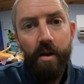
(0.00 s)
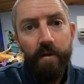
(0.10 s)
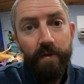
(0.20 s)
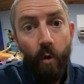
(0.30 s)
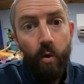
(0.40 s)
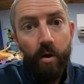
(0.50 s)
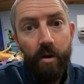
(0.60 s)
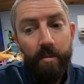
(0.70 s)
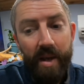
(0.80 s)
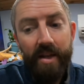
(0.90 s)

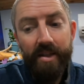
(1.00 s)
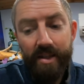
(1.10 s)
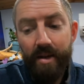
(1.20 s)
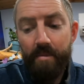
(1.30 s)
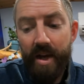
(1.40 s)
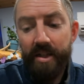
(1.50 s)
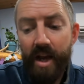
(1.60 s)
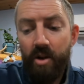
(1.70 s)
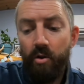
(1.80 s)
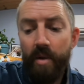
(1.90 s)
4 baits in my
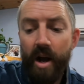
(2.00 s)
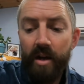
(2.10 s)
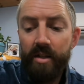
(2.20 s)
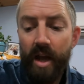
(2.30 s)
tackle box,